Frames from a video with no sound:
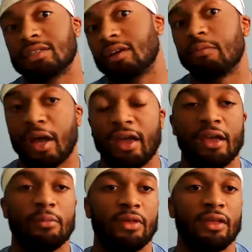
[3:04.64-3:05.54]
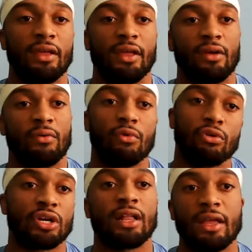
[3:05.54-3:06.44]
of Miami, we'll
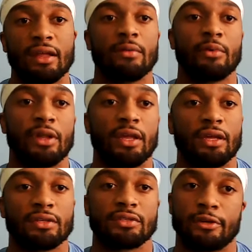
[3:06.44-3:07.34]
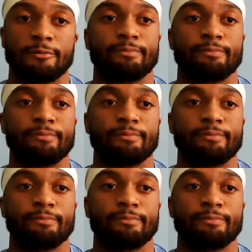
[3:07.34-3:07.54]
try to hit them with it. So.